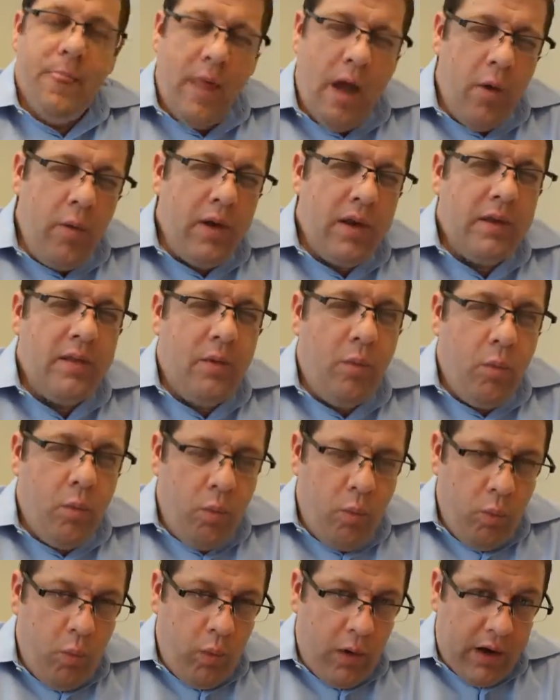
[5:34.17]
Knowing
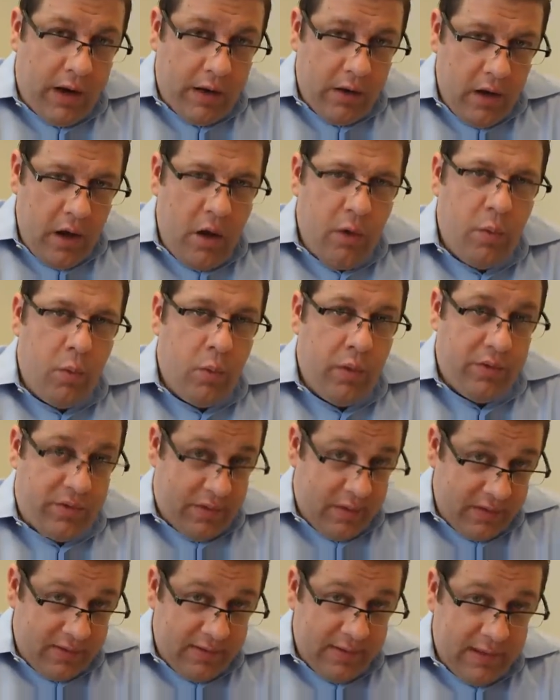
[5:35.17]
what I know
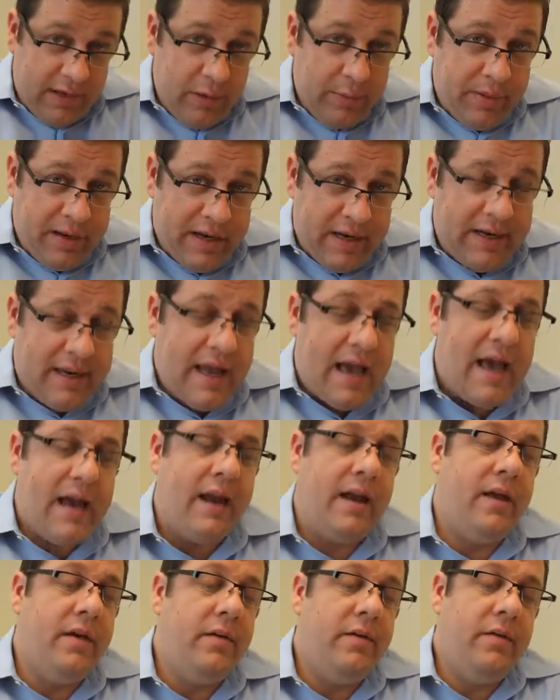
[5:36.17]
with this little bit of
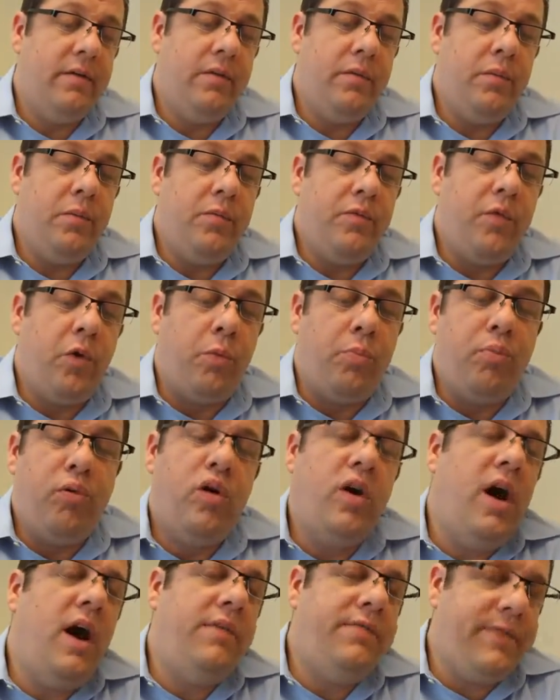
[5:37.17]
data,
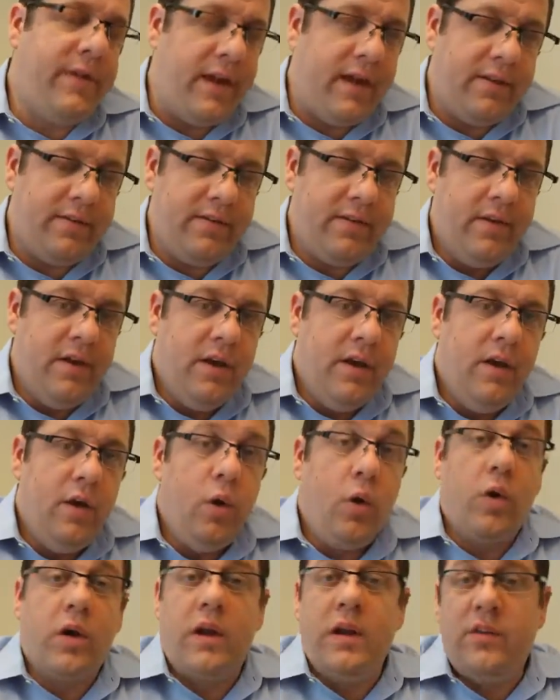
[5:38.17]
for-profit
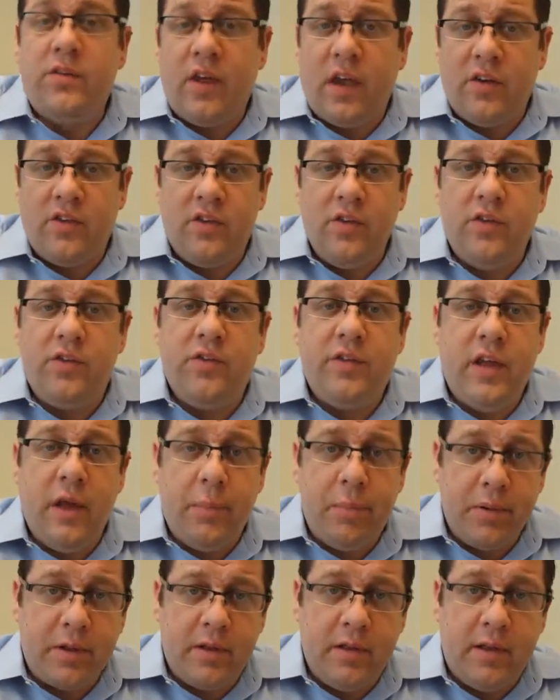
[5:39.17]
organizations
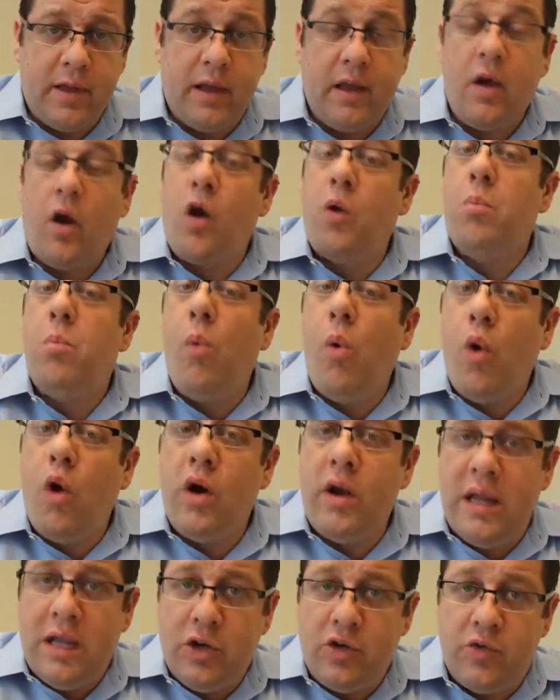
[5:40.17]
typically are
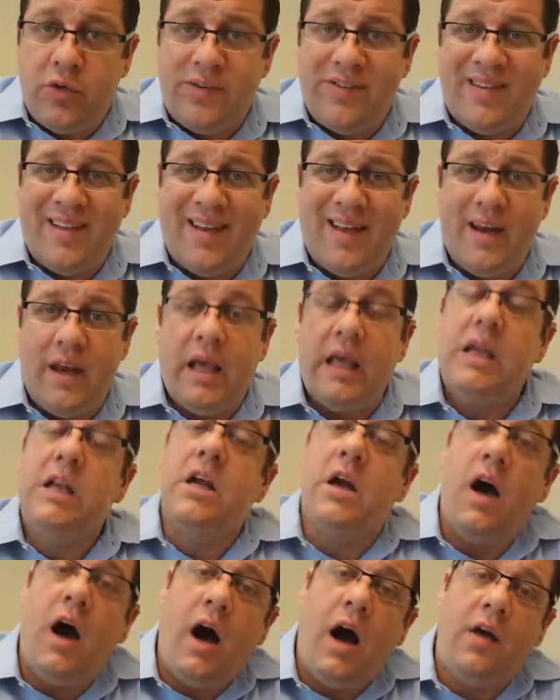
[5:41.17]
more interested
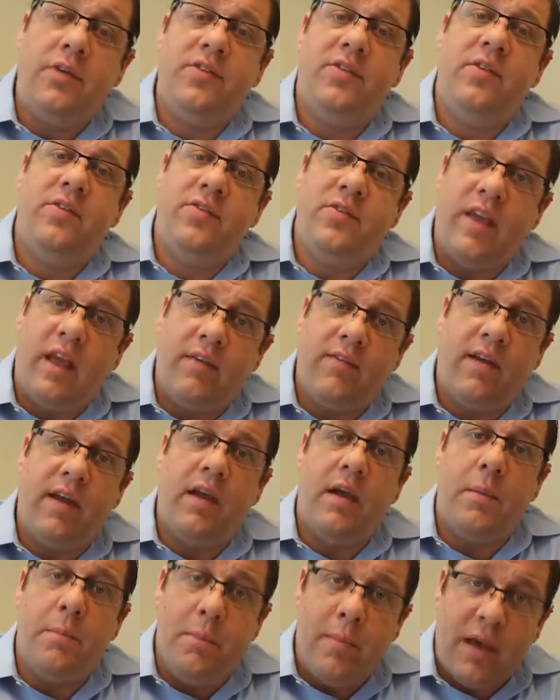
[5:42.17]
in
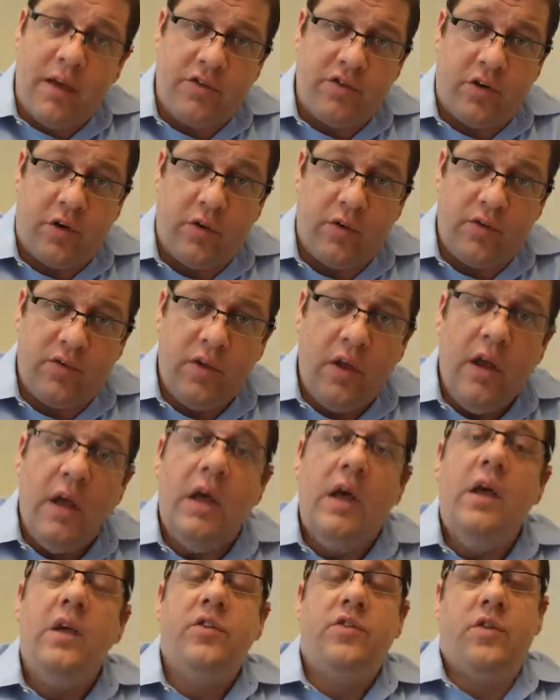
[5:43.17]
cost-saving measures.
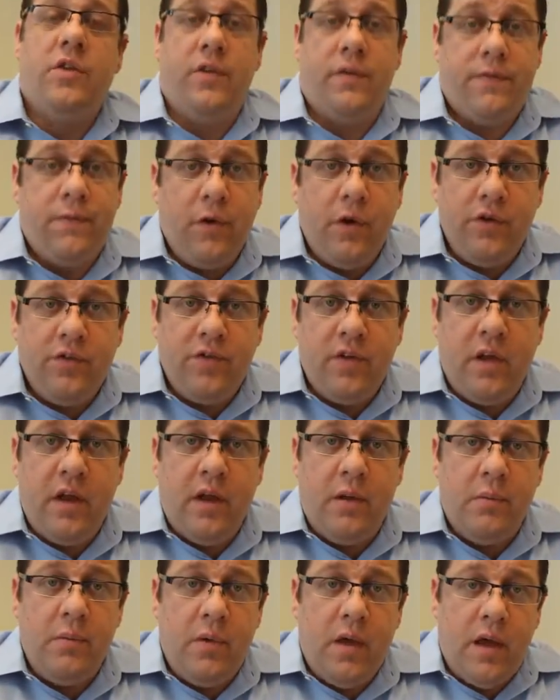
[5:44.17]
So the first
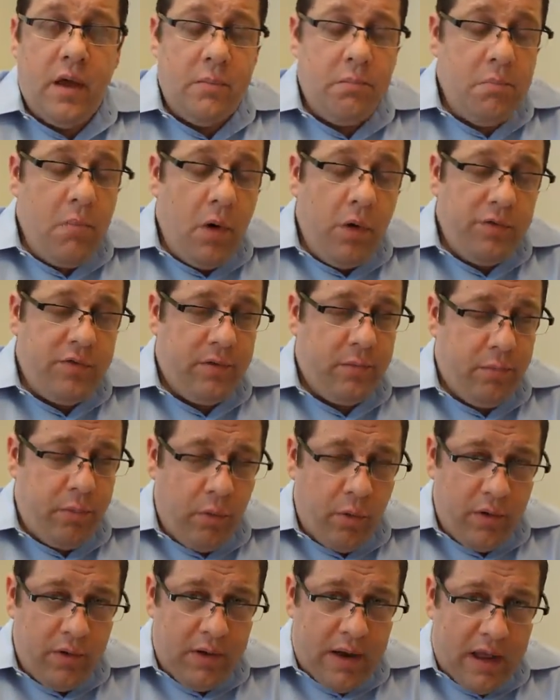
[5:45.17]
and most
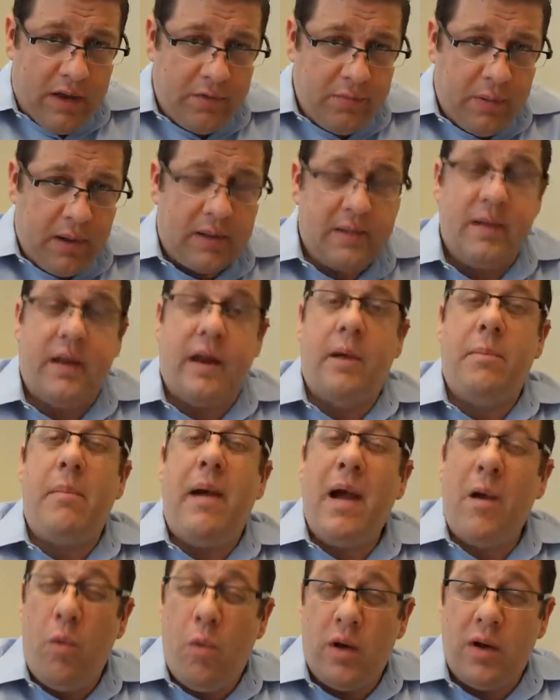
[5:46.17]
important aspect that I
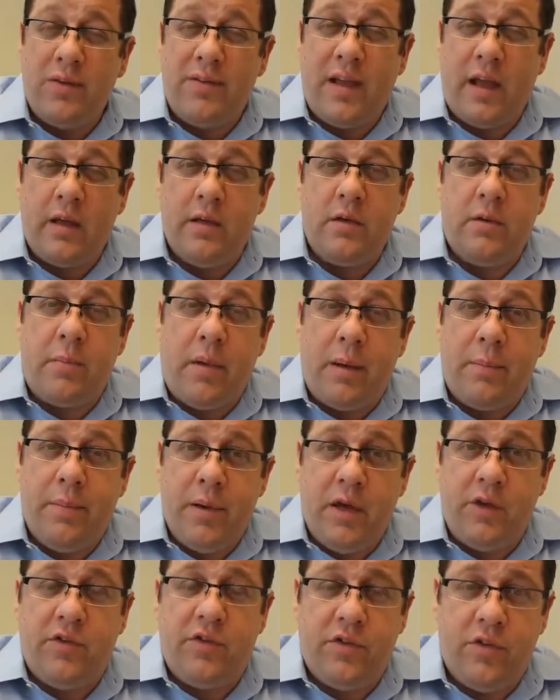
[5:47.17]
might want to tailor my
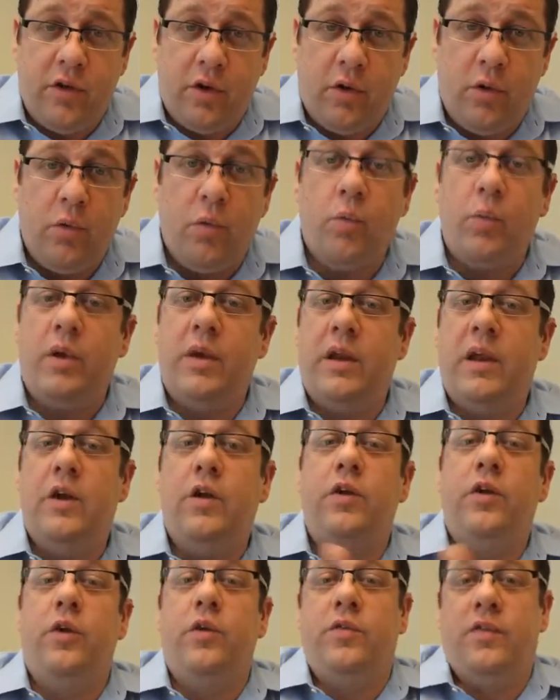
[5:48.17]
pitch to when
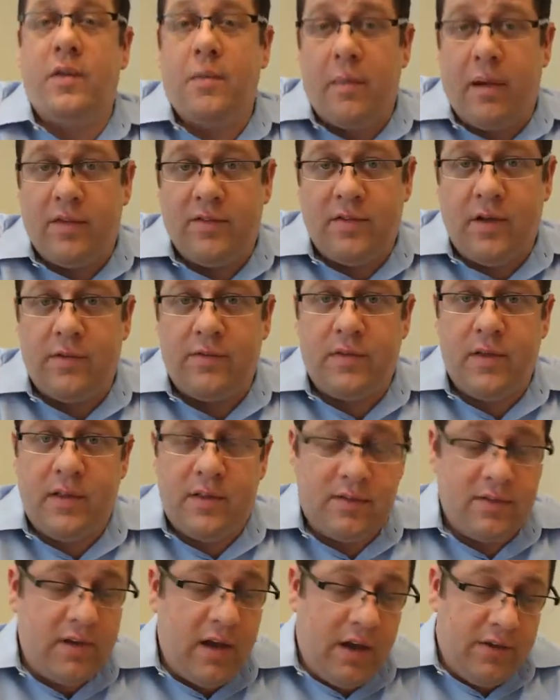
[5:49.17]
introducing myself to
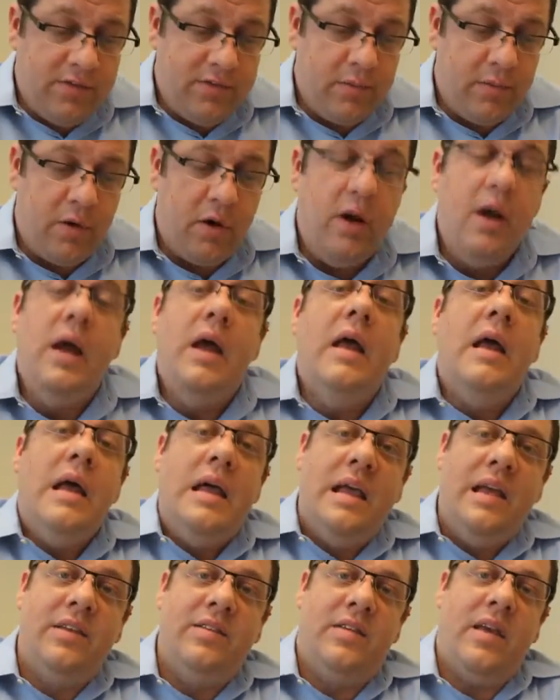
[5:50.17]
this customer
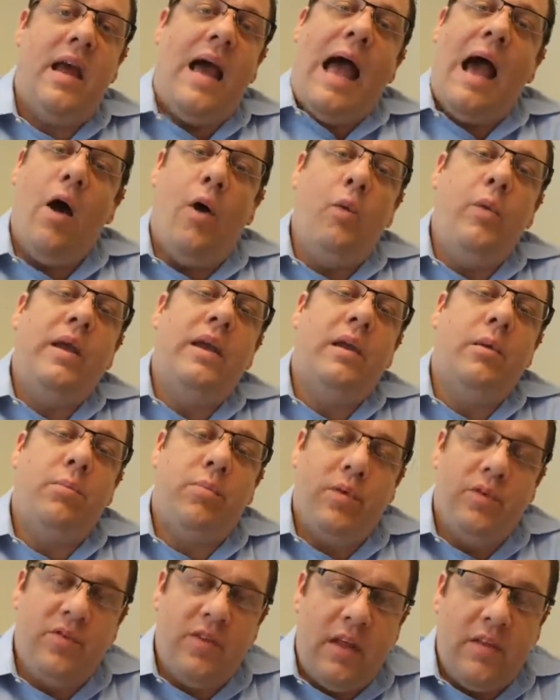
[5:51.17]
is how we
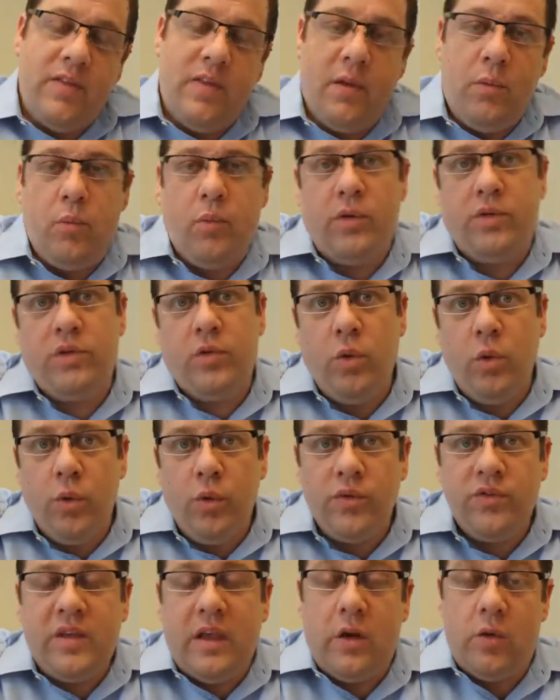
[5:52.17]
can present them with
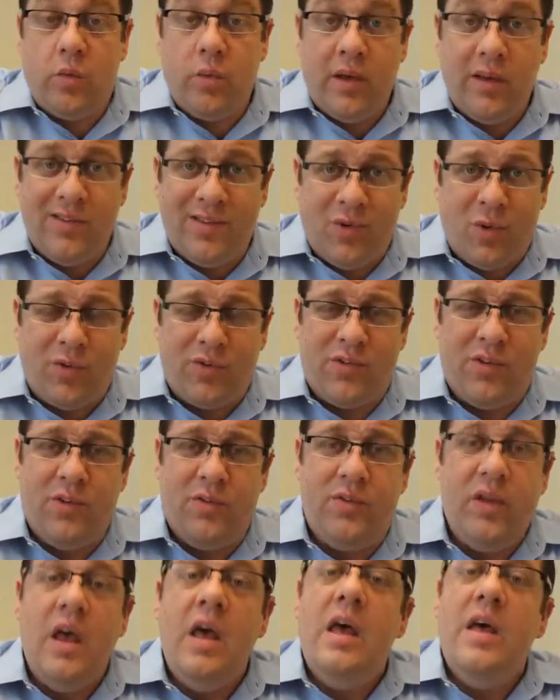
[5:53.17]
tools and
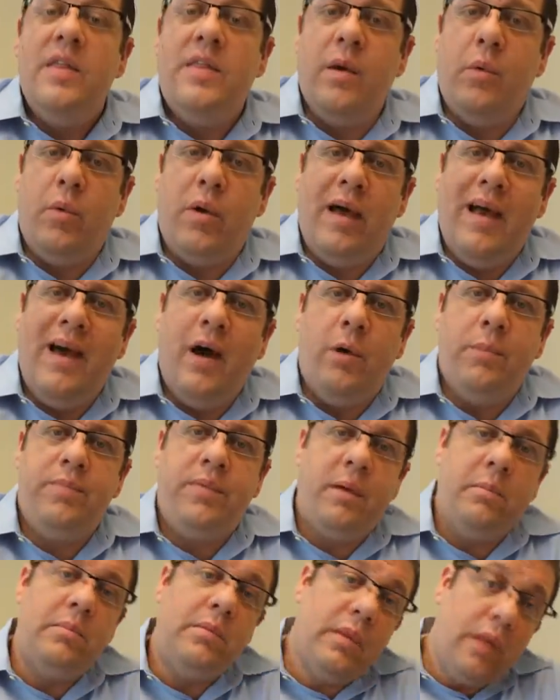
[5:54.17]
resources that will
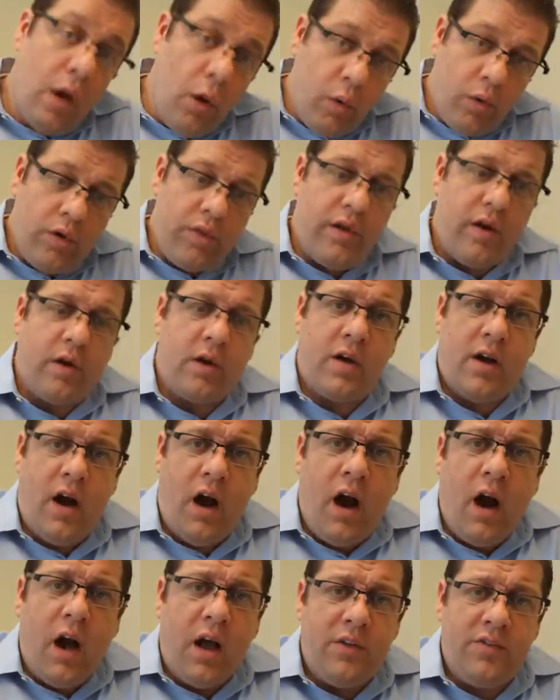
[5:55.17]
help them lower their
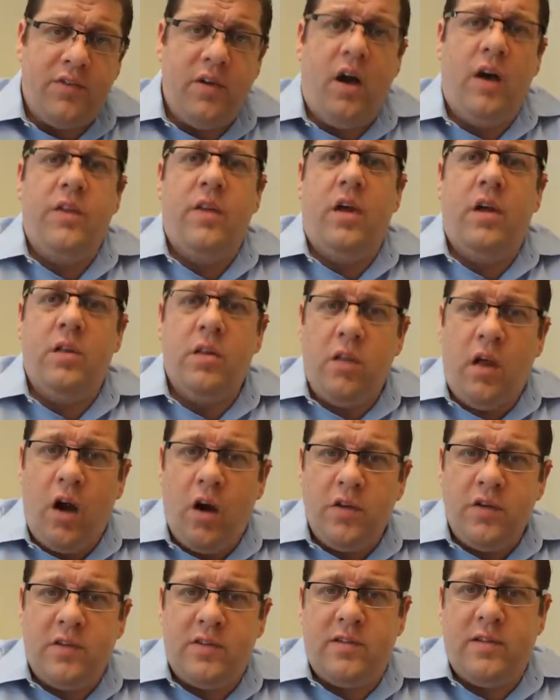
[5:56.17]
cost on the
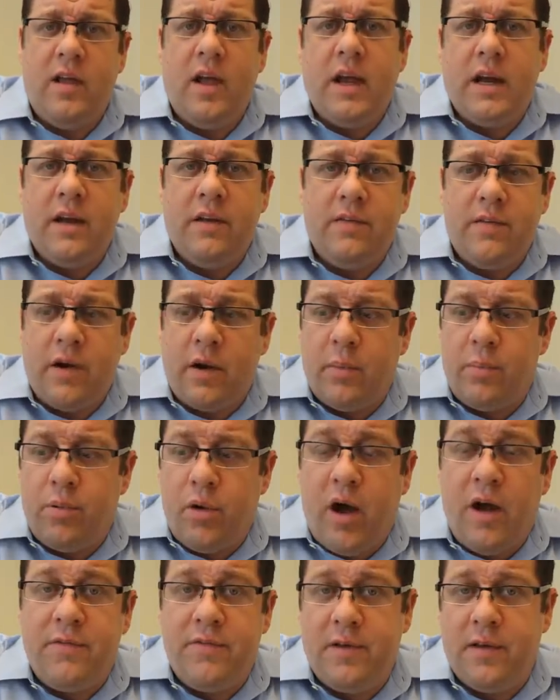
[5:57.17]
largest line of their
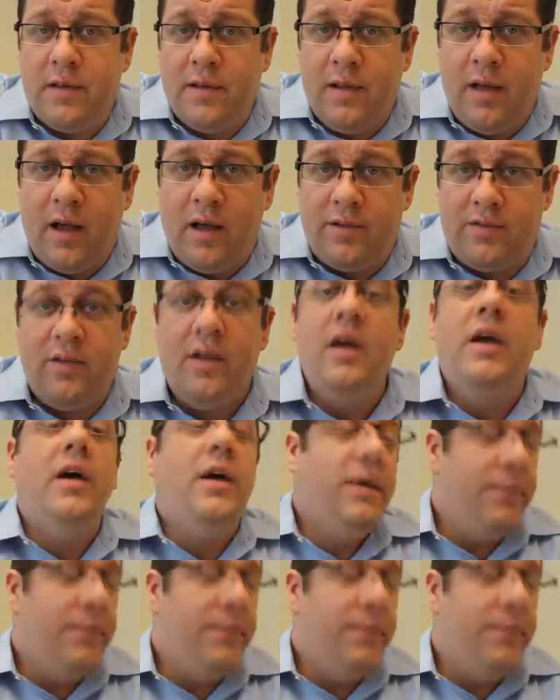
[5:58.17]
profit and loss,